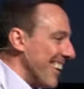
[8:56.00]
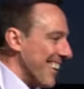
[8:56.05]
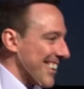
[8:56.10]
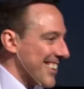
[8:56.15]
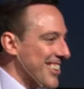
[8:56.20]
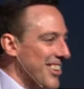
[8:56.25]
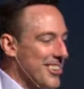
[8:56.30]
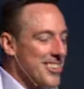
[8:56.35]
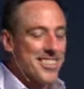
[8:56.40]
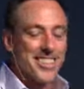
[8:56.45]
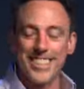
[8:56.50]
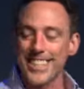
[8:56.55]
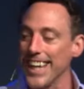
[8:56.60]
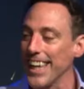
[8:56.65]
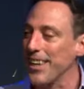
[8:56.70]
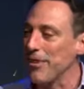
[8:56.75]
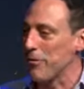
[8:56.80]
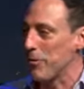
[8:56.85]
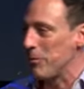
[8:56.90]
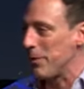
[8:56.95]
and goes to
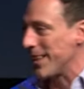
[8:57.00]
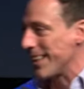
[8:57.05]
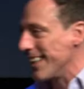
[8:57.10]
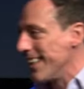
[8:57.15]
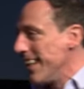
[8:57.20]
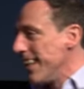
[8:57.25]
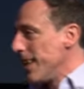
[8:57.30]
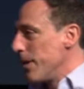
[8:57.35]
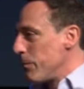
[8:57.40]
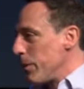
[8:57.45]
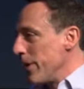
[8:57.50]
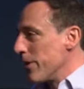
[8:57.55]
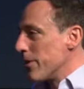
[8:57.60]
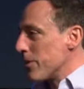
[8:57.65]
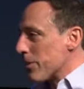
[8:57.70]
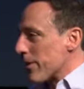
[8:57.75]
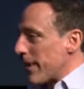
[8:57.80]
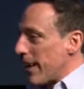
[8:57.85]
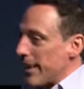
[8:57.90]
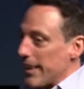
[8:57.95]
tell everybody.
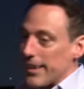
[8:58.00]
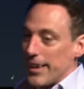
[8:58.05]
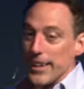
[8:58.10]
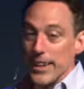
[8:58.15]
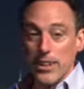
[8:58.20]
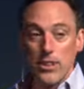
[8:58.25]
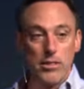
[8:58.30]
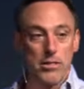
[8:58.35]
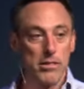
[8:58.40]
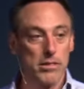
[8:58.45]
Peter's kind of like,